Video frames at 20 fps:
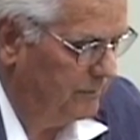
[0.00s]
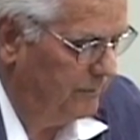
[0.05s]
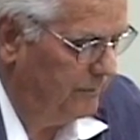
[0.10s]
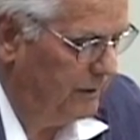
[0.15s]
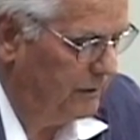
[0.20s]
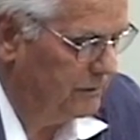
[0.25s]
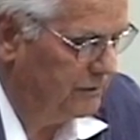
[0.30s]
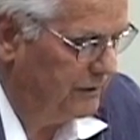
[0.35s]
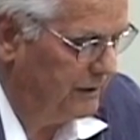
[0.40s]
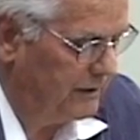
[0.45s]

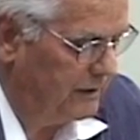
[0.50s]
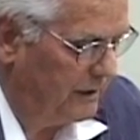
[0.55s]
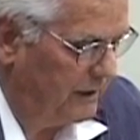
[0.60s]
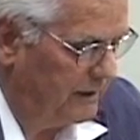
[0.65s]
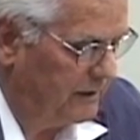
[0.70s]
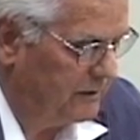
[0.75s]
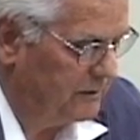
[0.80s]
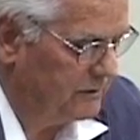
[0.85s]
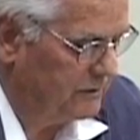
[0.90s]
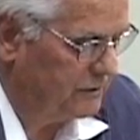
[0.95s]
music
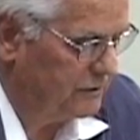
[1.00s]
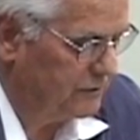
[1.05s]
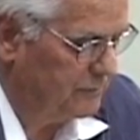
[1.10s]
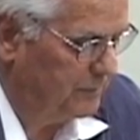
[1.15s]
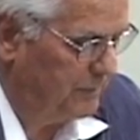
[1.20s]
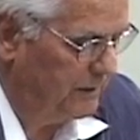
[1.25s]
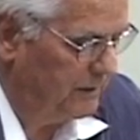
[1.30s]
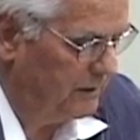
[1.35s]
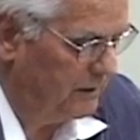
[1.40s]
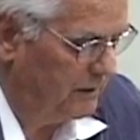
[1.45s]
I could
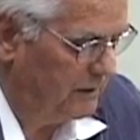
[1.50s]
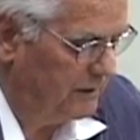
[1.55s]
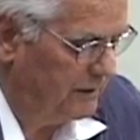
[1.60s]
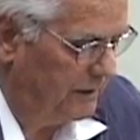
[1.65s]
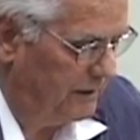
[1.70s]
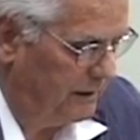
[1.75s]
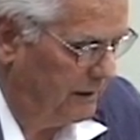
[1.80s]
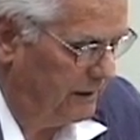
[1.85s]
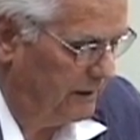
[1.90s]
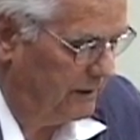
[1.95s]
spill on
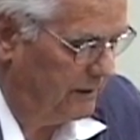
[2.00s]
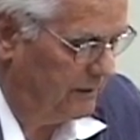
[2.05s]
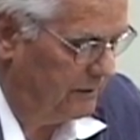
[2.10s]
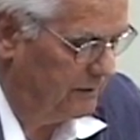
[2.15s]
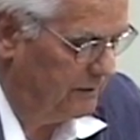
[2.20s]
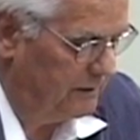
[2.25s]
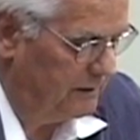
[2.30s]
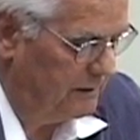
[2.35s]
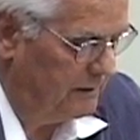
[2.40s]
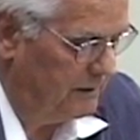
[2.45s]
the air,